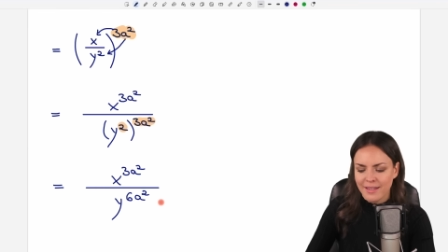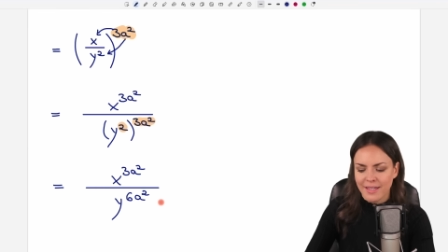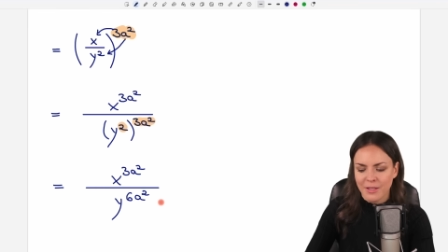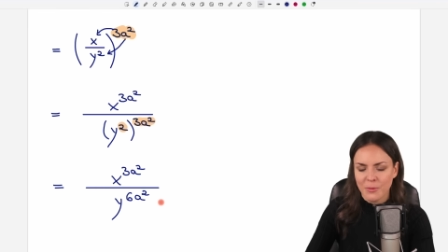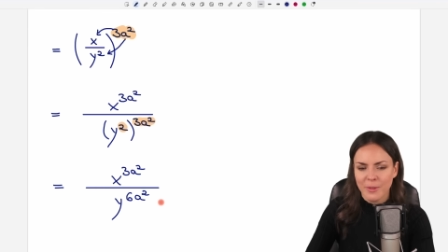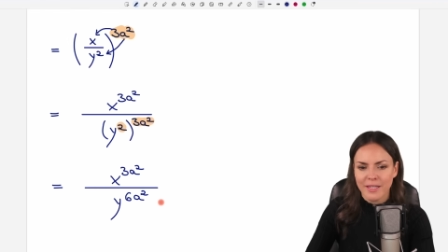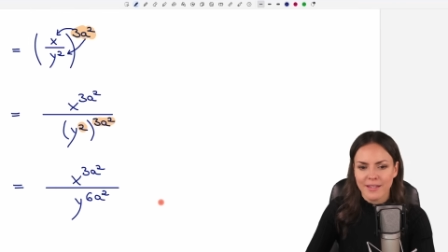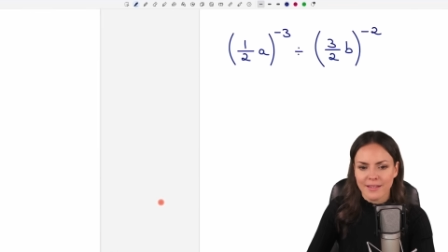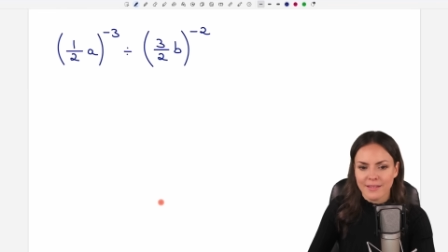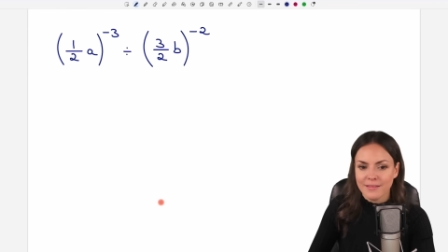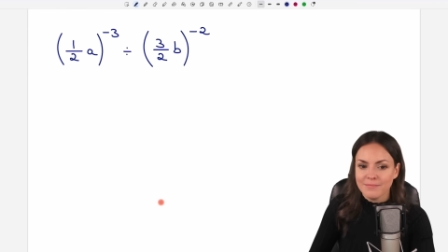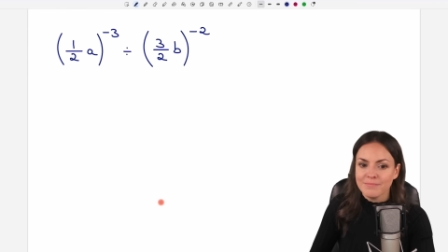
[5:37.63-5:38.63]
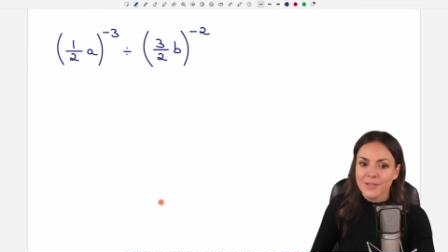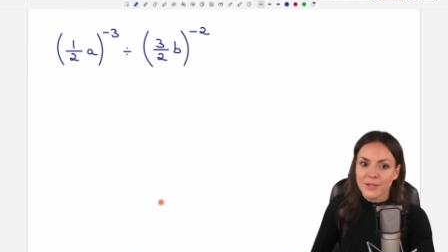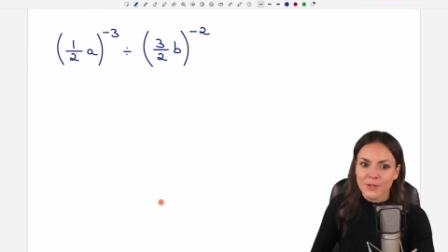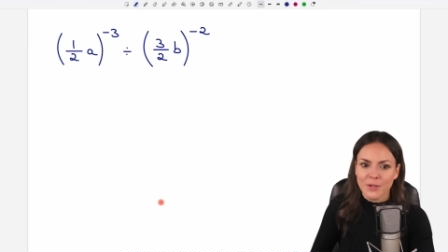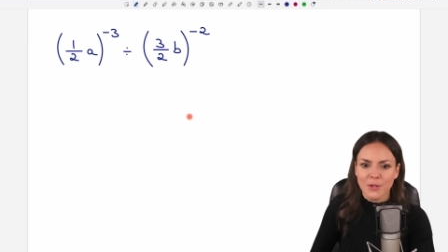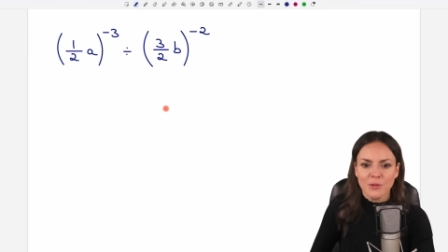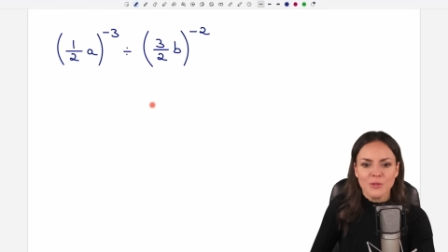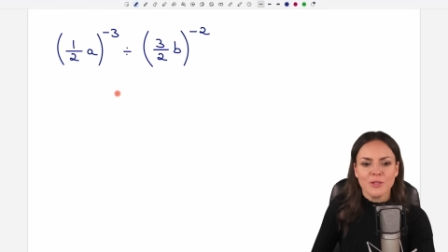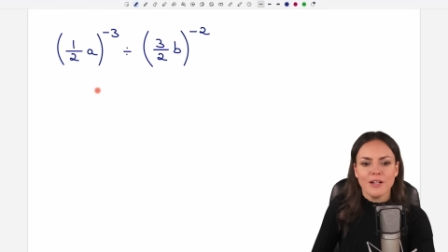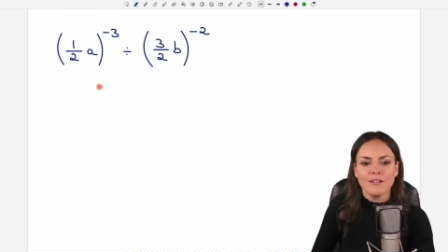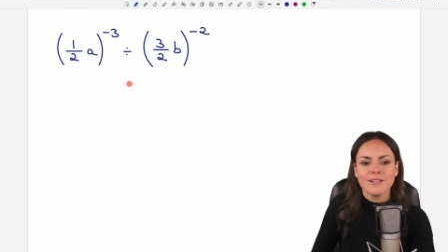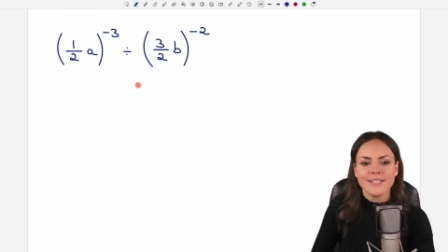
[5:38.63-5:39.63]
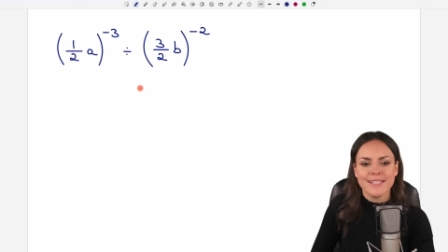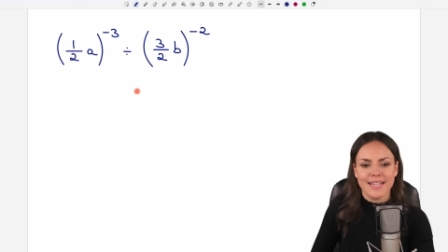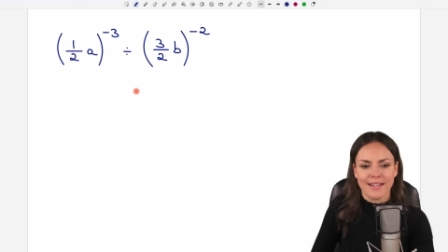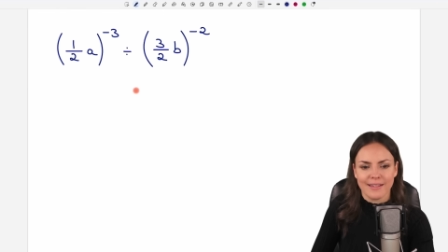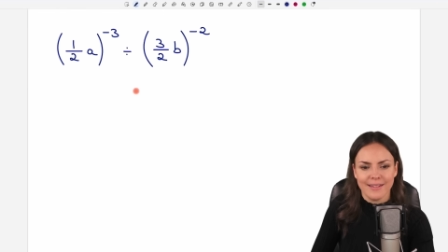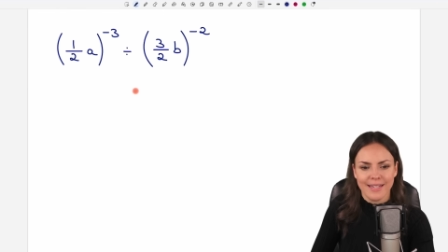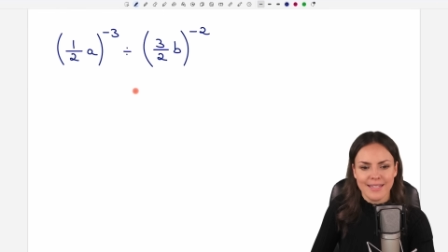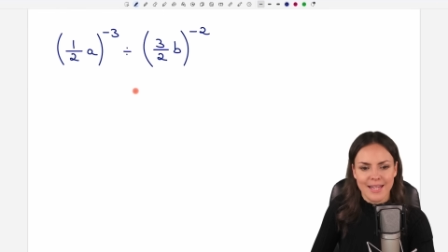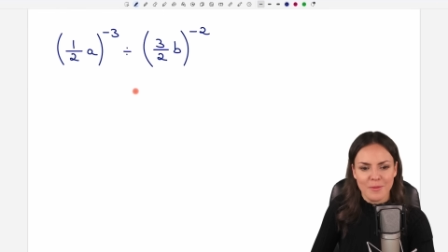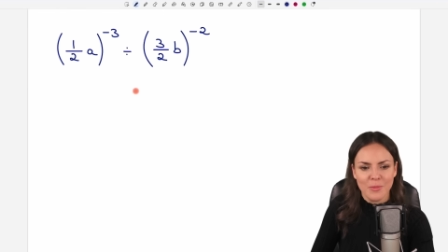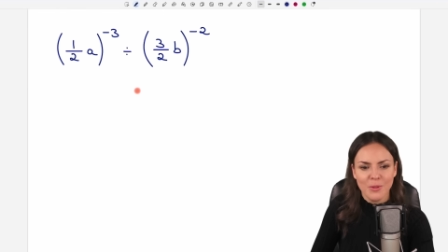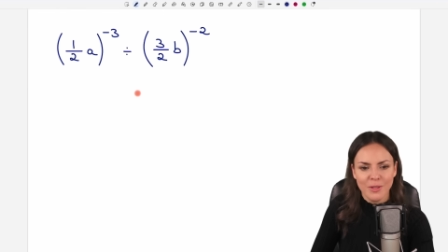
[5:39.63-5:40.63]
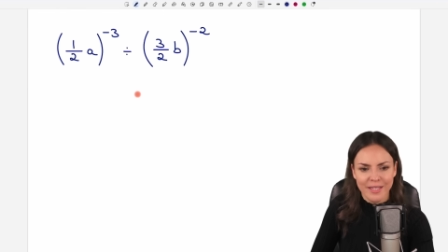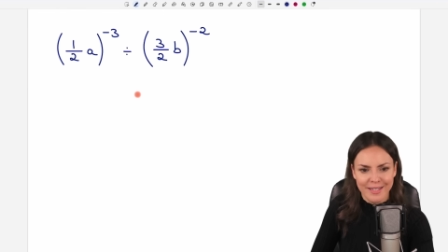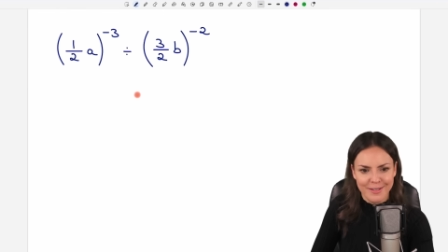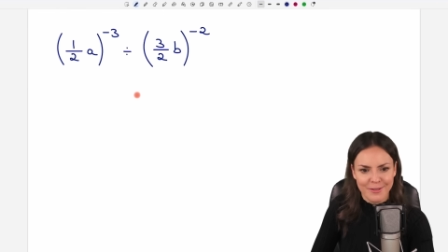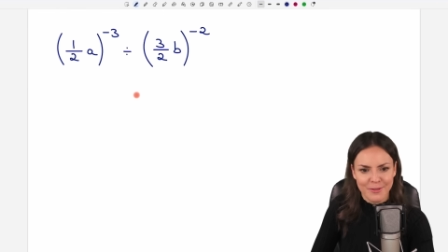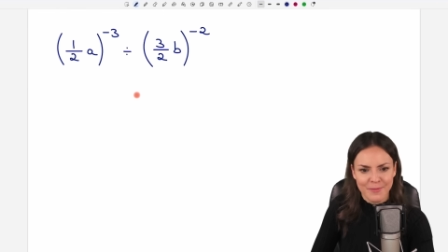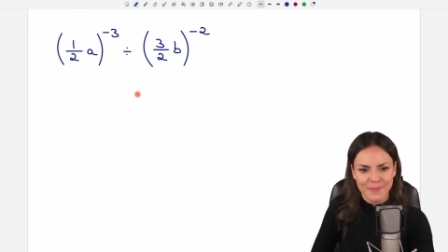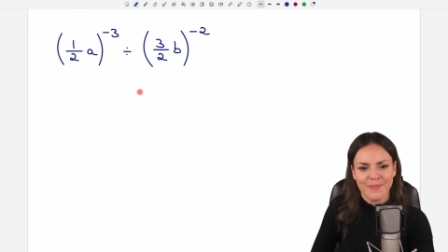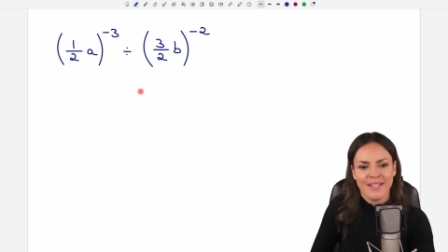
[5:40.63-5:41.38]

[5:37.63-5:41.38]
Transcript: and we can go to our second example here.